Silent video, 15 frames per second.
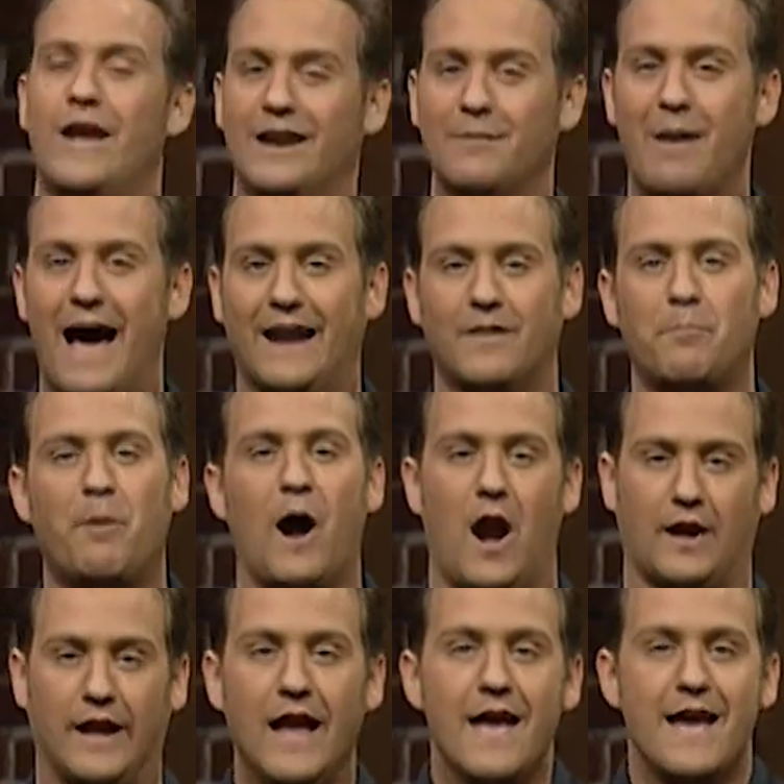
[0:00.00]
hit him out of the
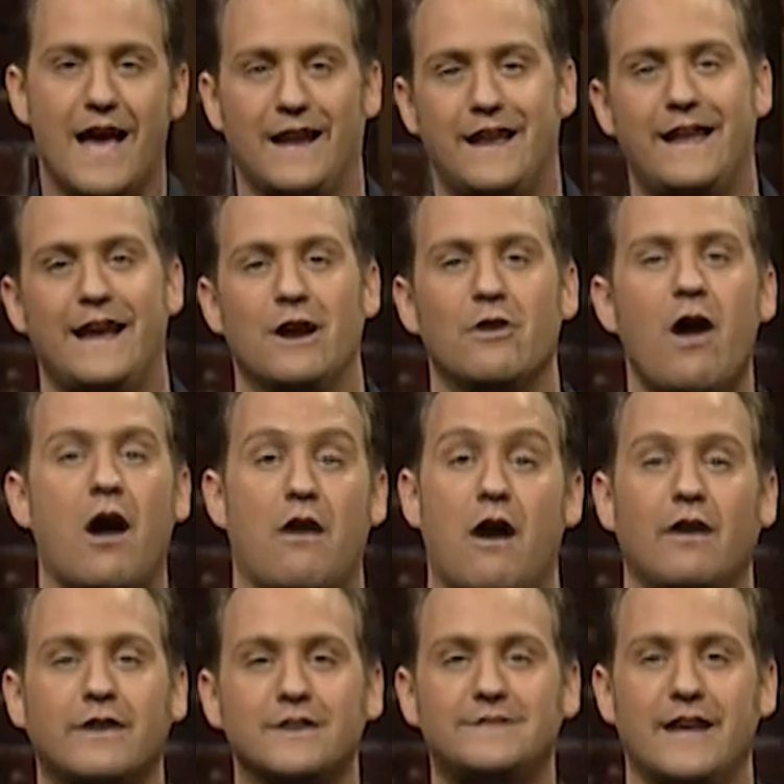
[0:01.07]
park. And here are
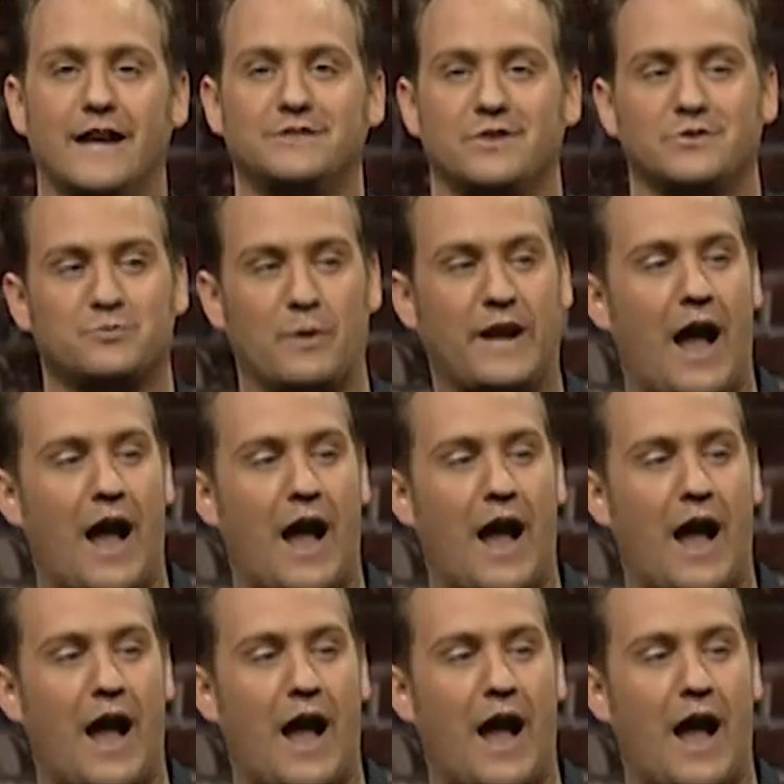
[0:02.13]
our contestants. We